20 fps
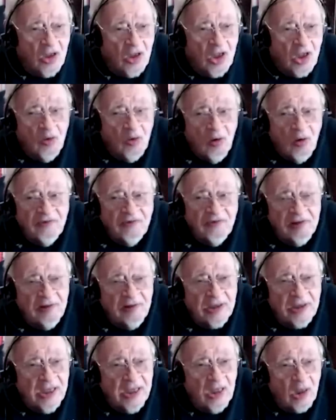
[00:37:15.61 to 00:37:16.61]
Go over there
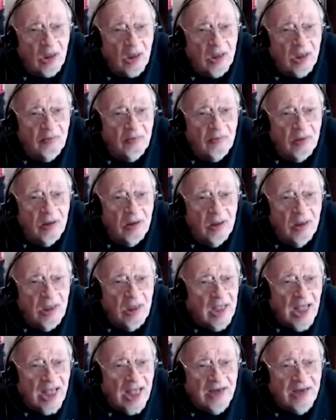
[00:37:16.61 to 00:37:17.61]
and kill him.
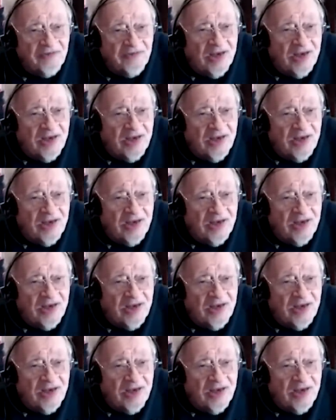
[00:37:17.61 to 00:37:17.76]
And if